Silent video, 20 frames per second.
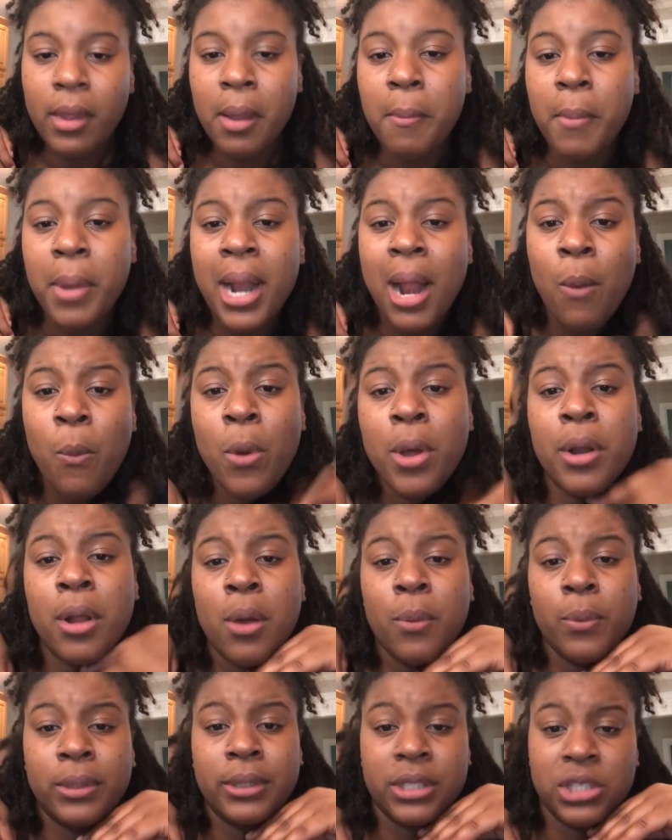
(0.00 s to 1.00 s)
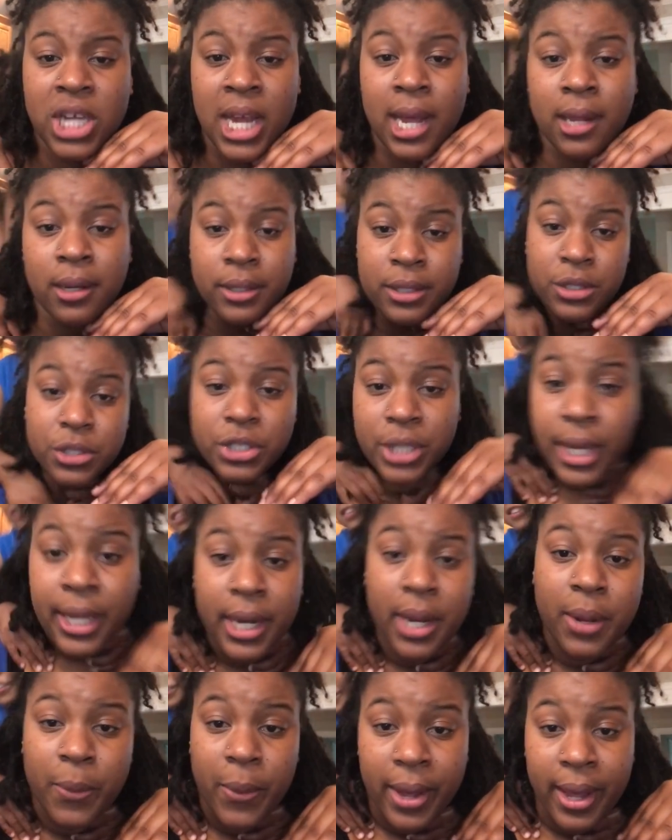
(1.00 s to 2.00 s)
But I went on with the challenge
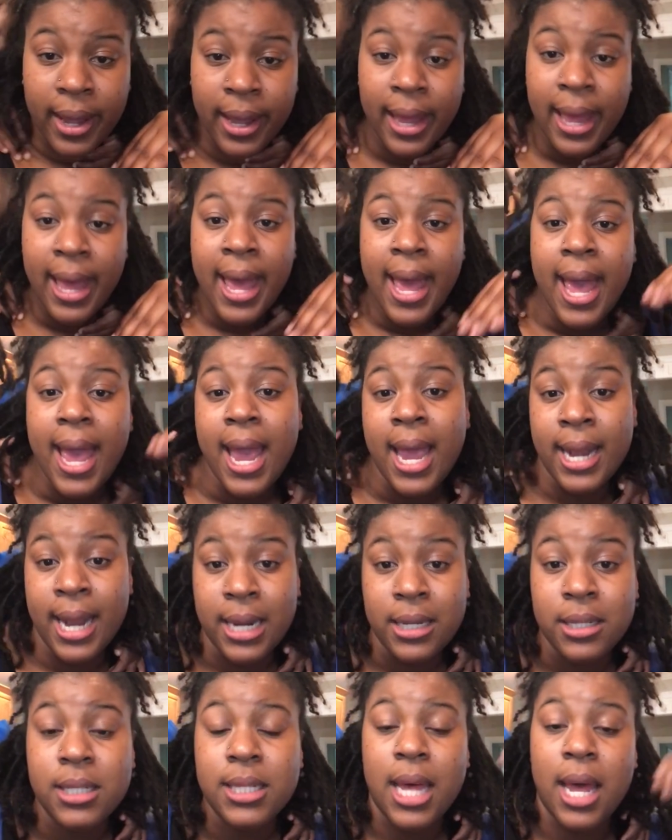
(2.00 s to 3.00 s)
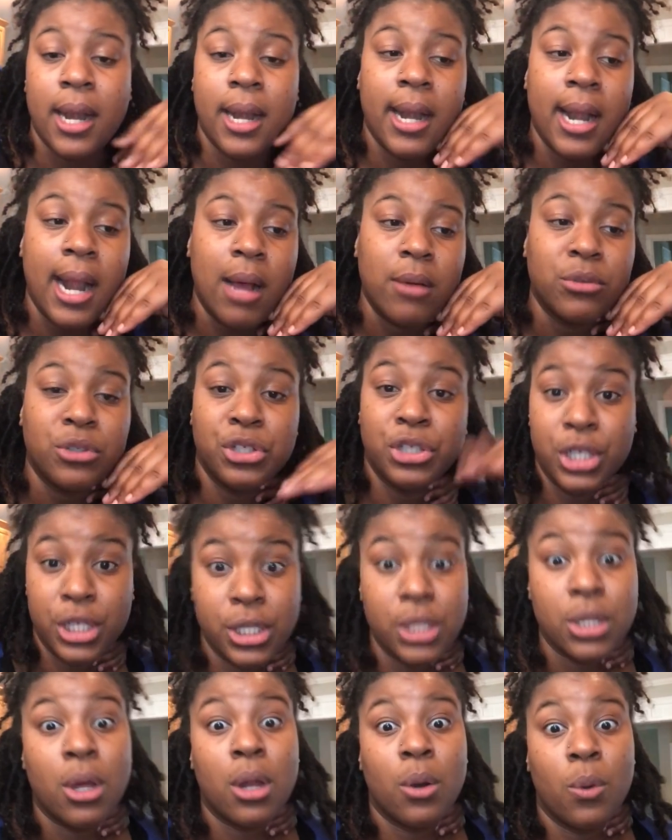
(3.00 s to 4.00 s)
anyway, and I decided that I was
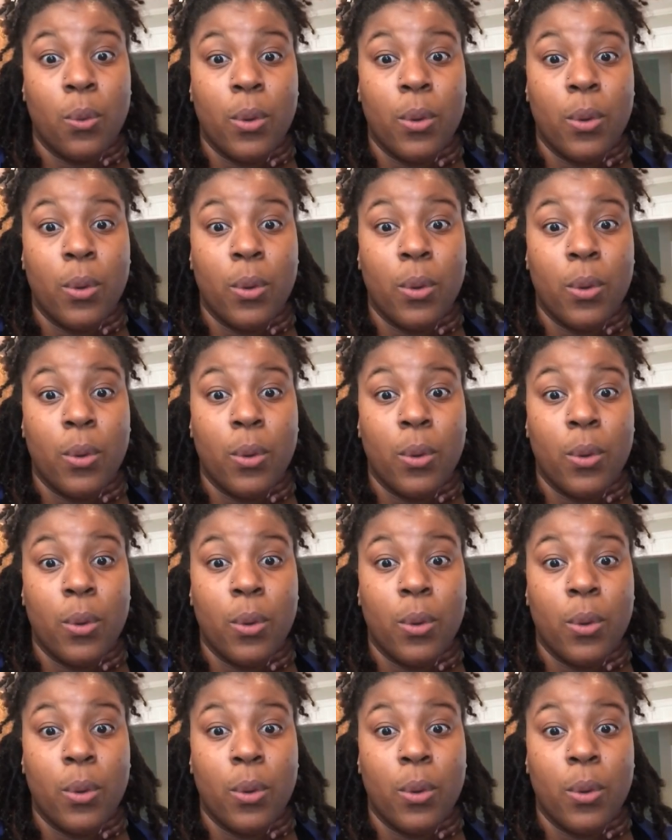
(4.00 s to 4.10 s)
just gonna